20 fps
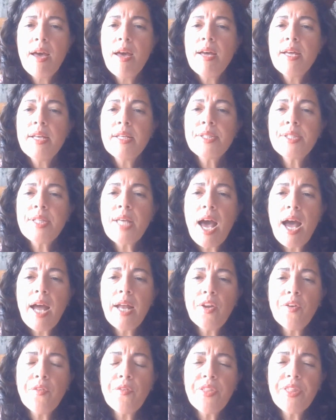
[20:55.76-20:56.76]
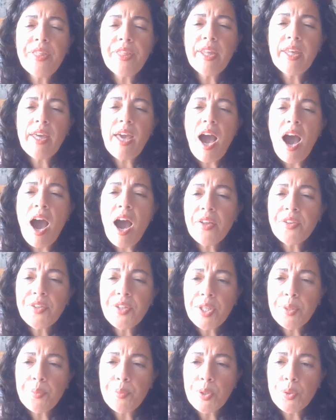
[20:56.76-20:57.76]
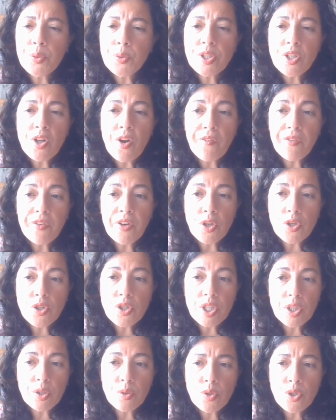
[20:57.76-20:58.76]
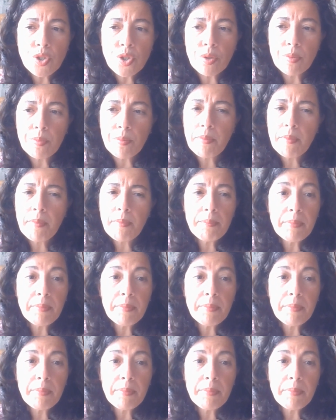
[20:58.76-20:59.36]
some of the attributes of constitution,